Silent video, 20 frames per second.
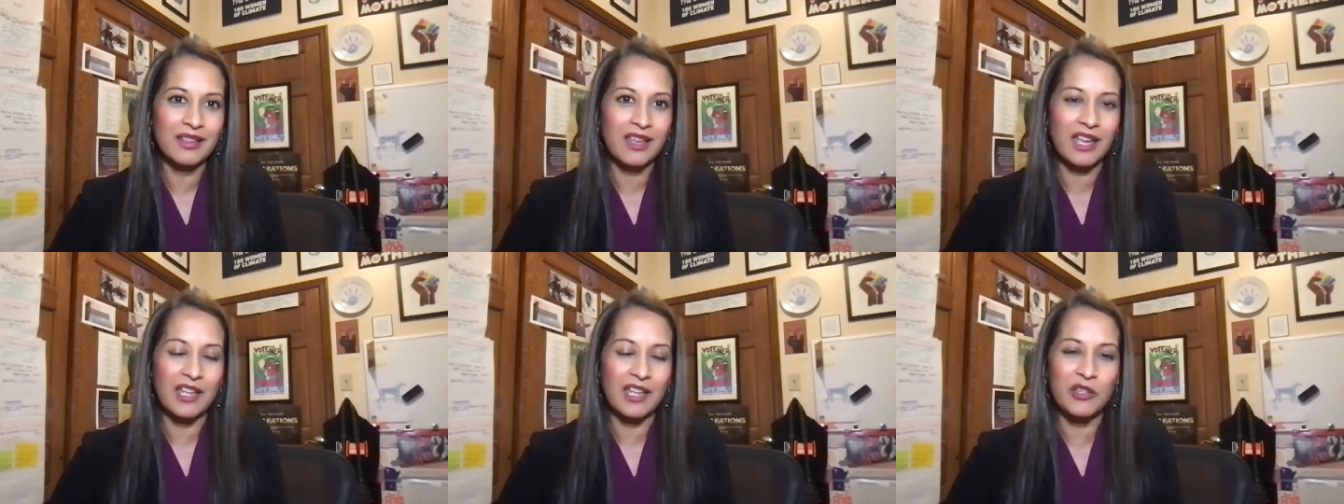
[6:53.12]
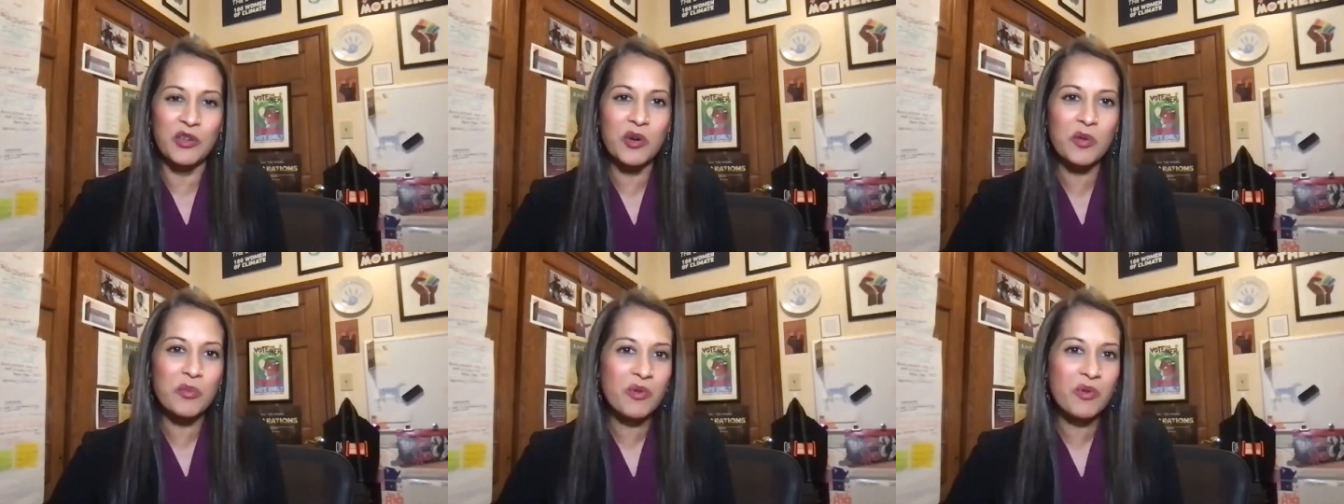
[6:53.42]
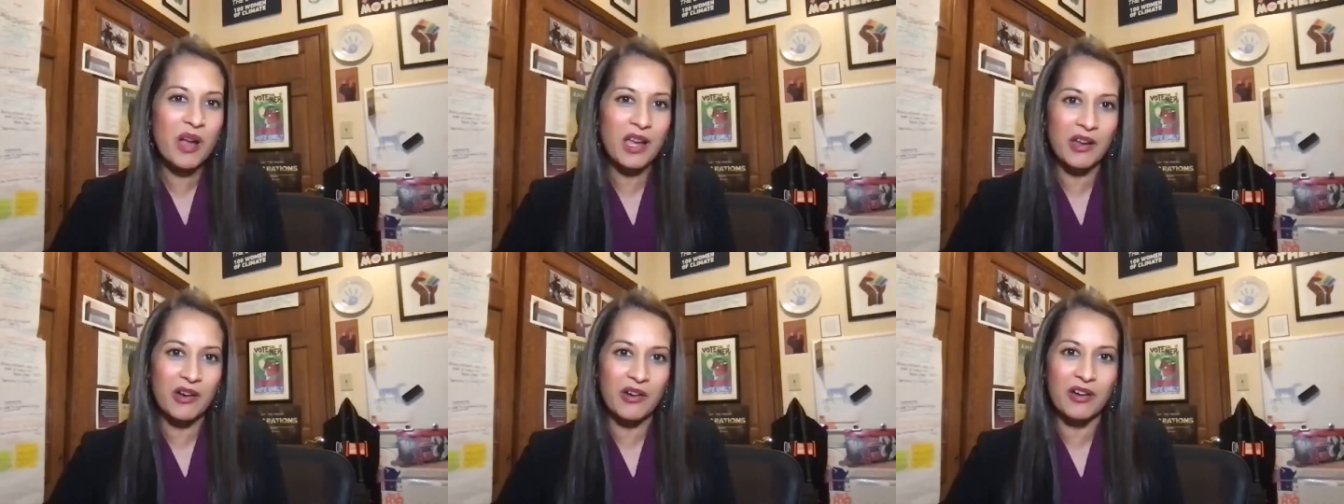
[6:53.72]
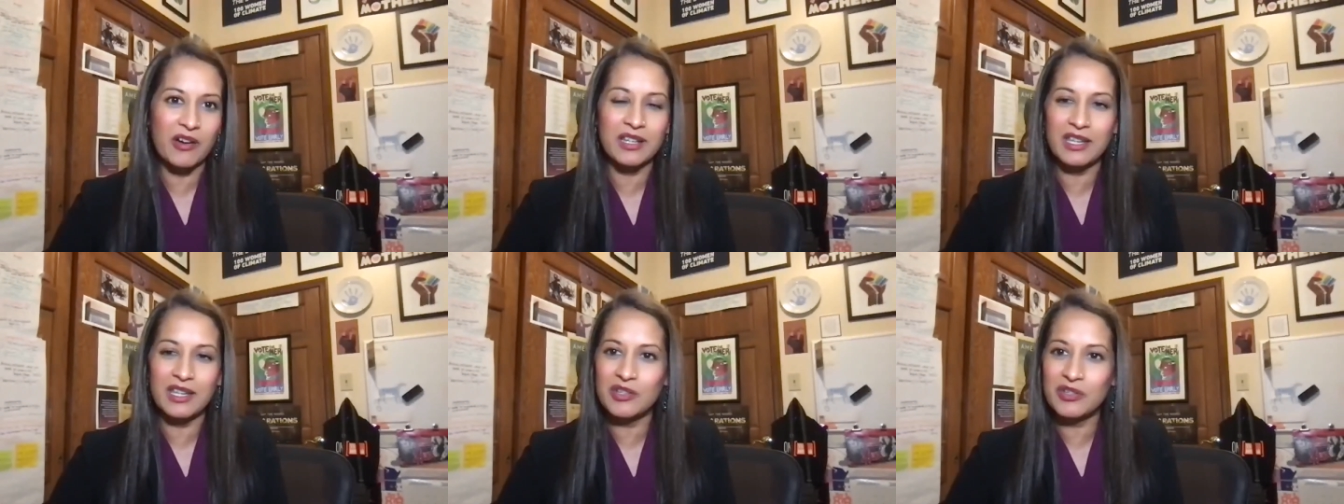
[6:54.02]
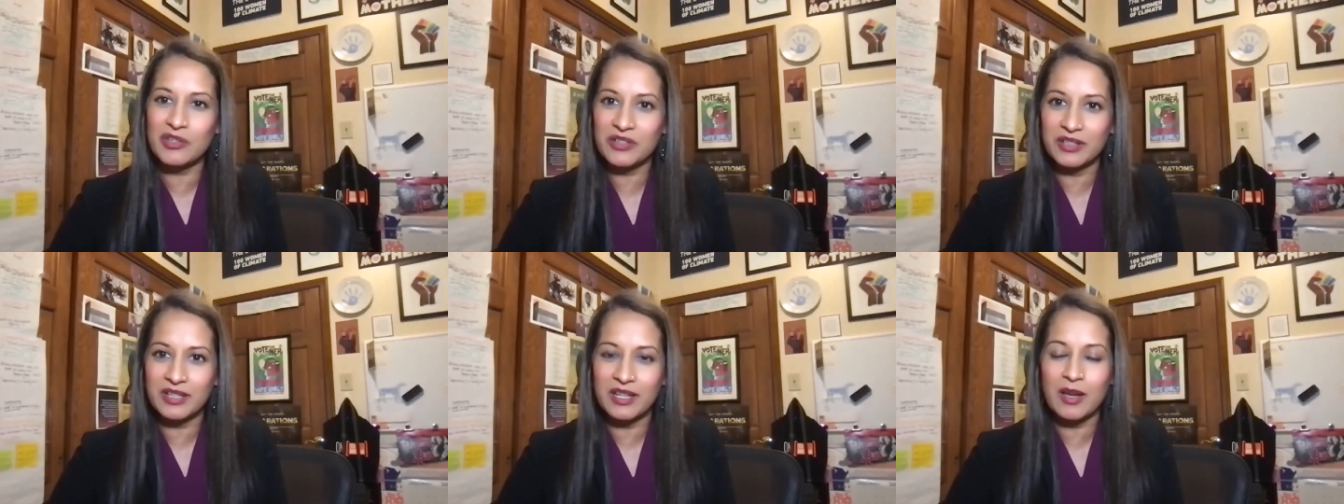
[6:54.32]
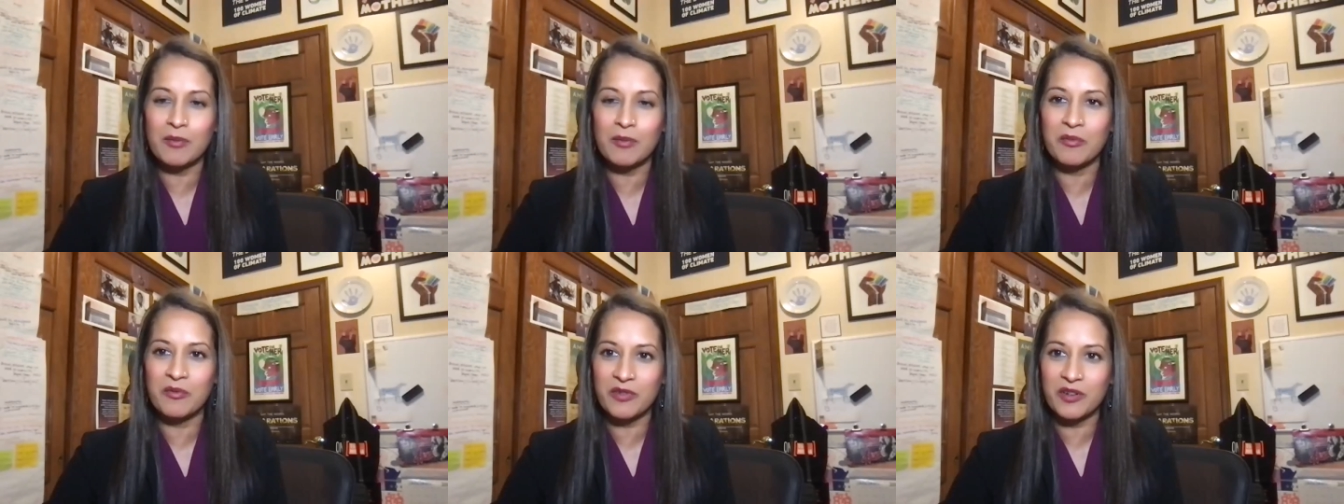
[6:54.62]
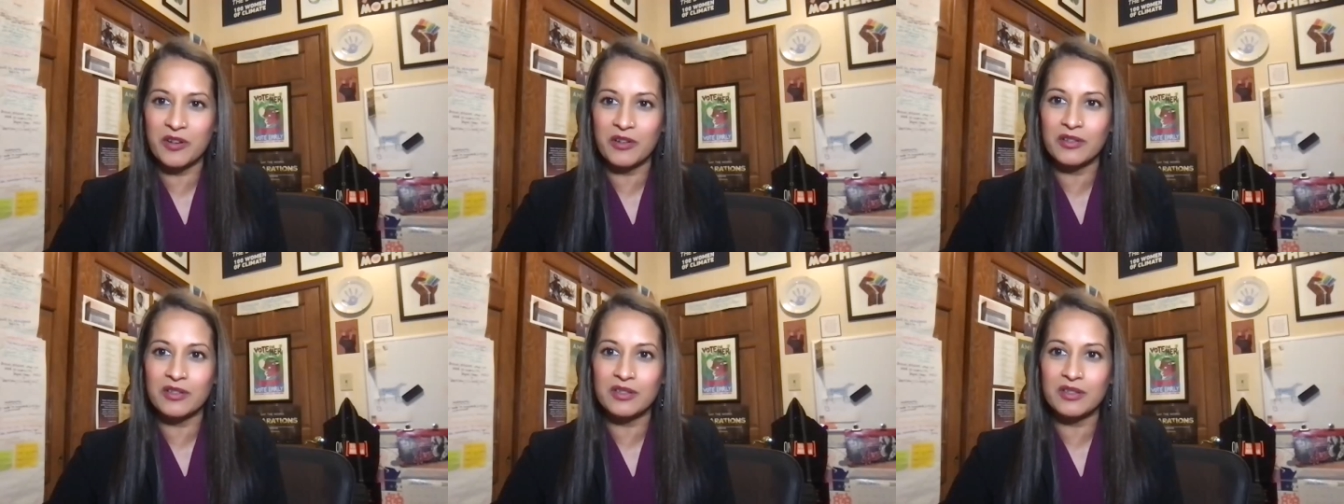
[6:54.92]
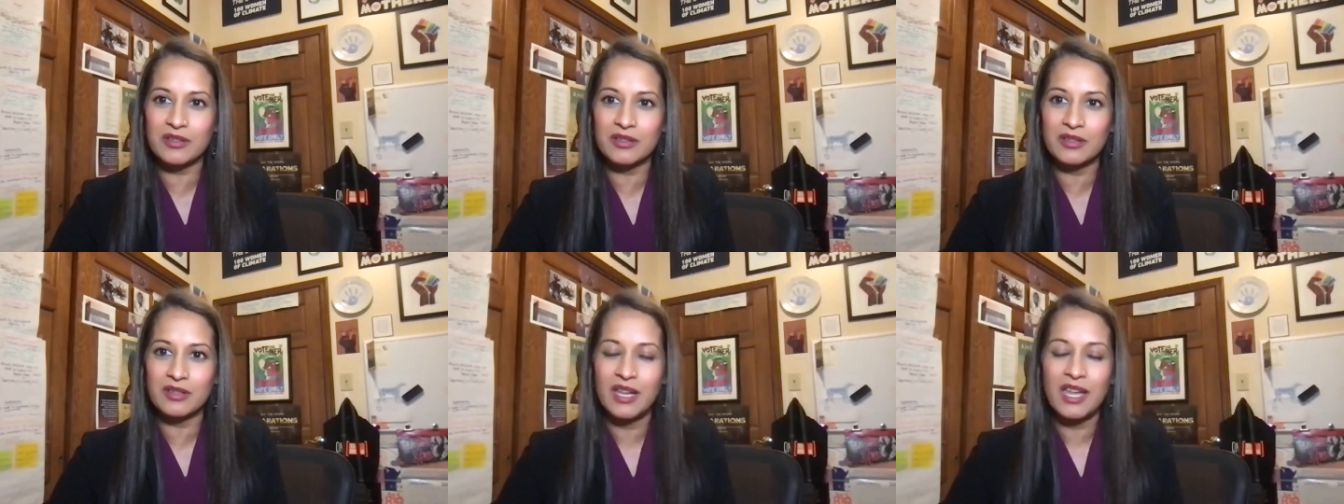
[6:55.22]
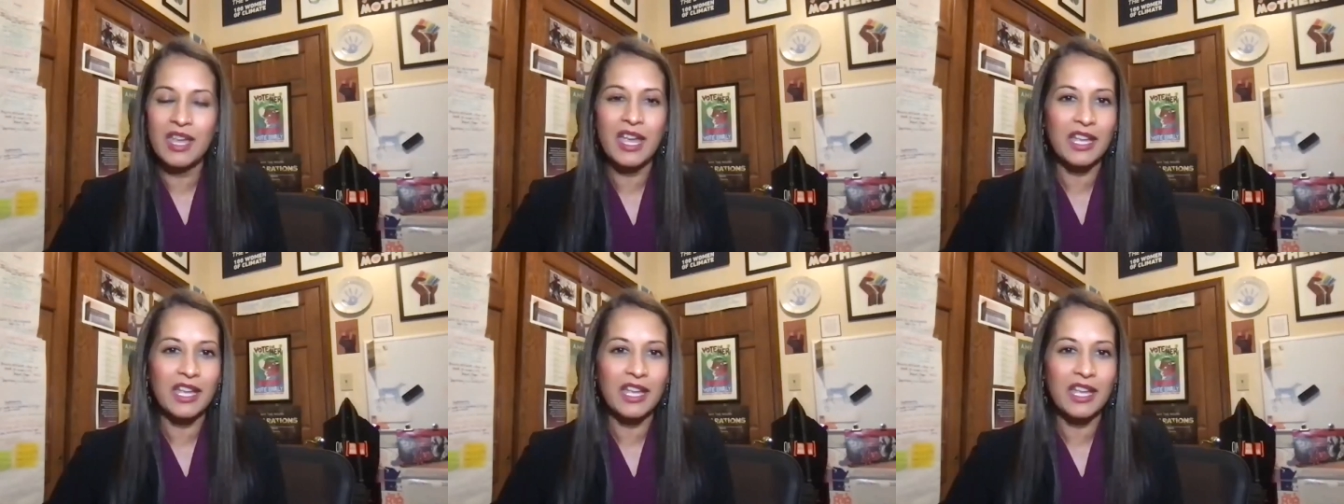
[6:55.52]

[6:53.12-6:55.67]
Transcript: And your priorities should come first.